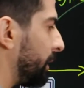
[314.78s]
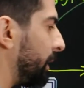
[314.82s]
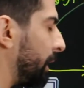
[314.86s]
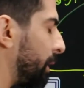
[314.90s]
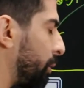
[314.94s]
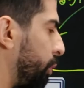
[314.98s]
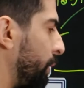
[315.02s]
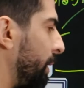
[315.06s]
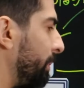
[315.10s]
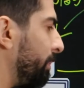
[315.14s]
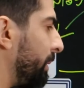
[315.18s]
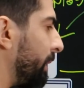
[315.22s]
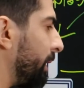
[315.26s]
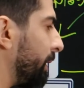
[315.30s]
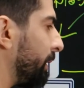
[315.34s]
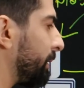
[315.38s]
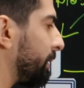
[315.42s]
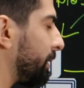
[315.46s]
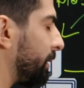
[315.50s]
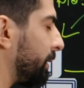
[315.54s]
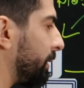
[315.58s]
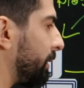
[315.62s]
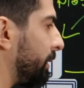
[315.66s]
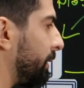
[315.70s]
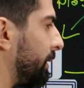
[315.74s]
that we
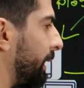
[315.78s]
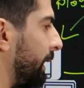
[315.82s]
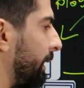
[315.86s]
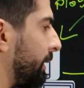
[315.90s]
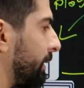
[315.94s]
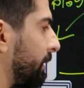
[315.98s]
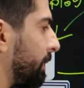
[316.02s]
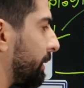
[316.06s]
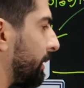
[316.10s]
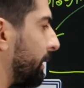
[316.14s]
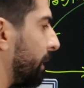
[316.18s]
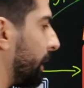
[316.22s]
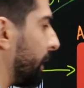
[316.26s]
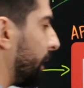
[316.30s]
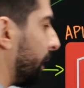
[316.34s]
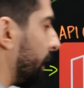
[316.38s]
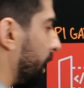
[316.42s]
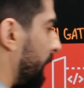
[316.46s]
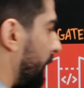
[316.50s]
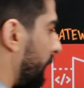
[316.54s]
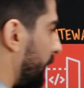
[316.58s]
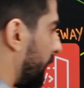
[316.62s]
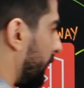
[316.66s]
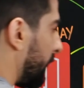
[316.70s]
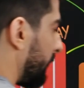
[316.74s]
built that
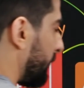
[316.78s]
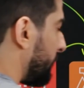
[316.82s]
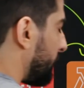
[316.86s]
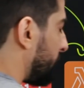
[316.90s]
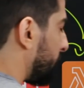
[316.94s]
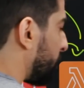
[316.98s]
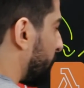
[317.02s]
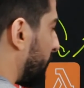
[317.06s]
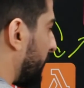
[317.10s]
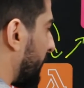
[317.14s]
is